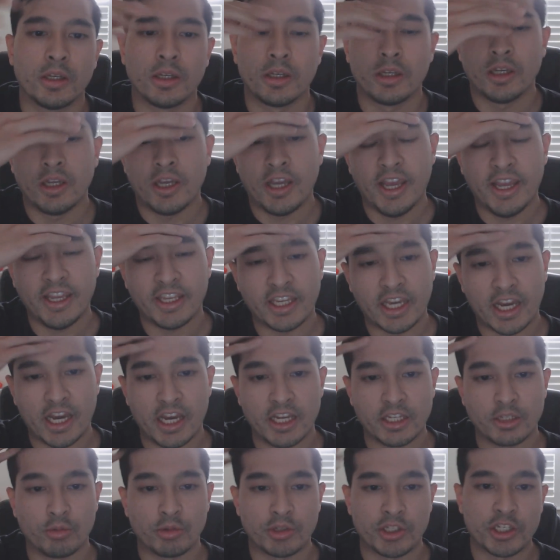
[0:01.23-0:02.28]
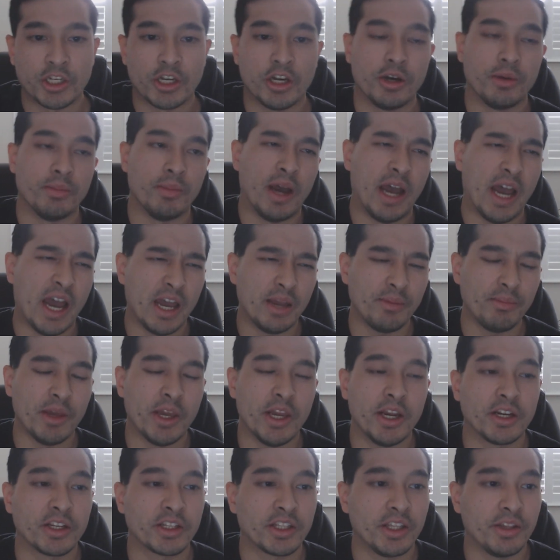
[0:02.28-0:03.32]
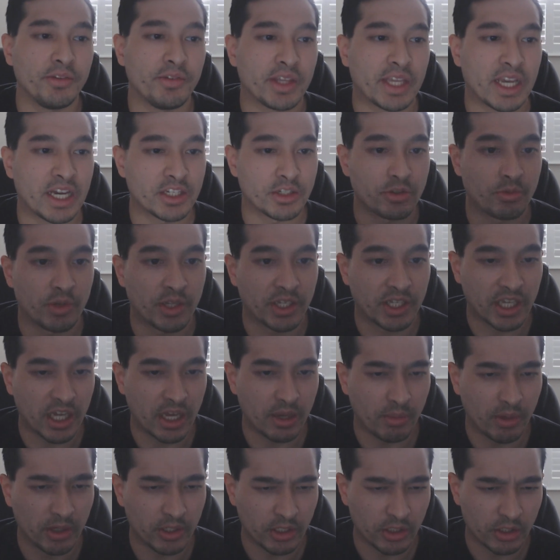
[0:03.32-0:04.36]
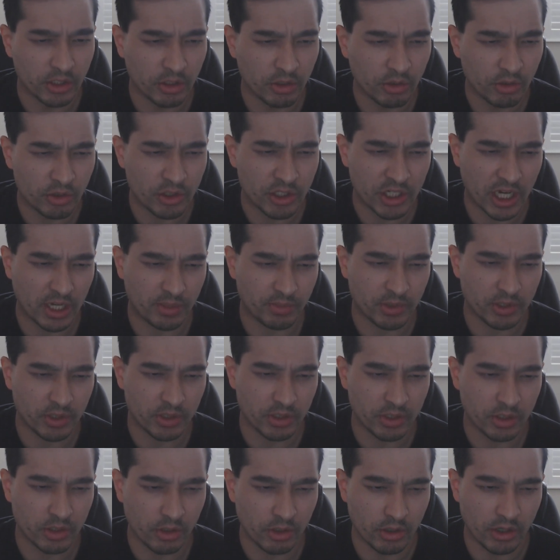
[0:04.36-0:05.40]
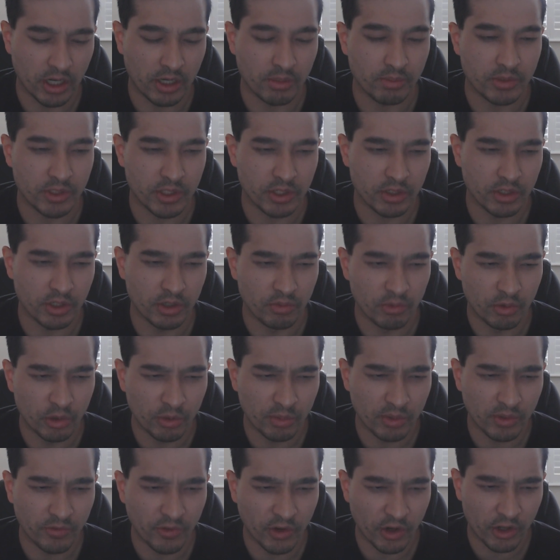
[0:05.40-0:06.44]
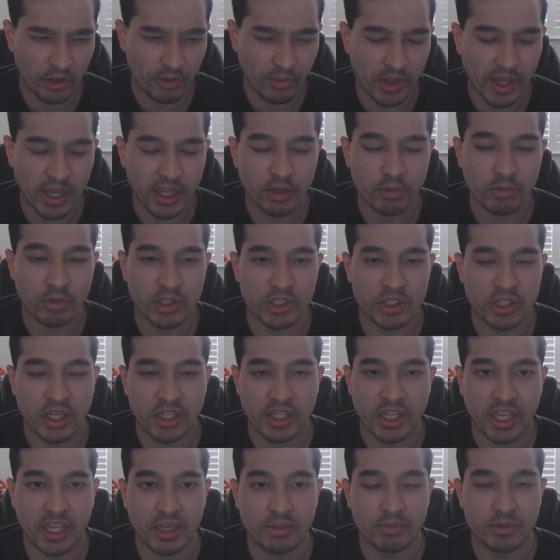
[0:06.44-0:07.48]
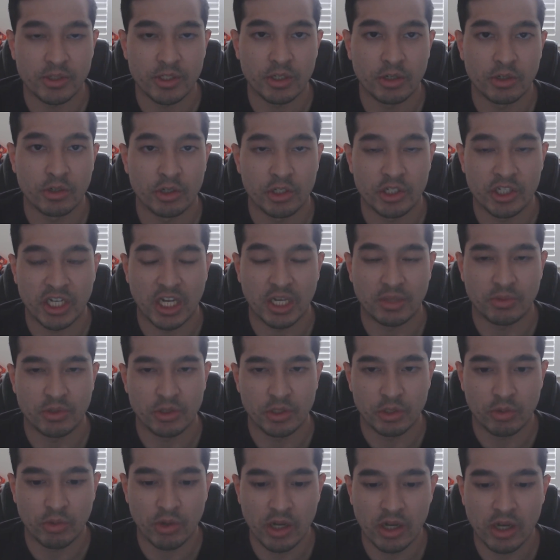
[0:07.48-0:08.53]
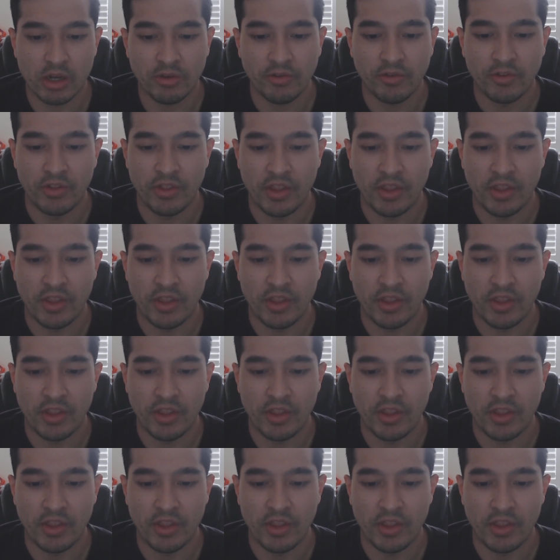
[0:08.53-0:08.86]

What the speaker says: Hey guys, what's up? I'm here to give you guys a recap on the new chapter or episode of RWBY Volume 8, which is on episode or chapter 12.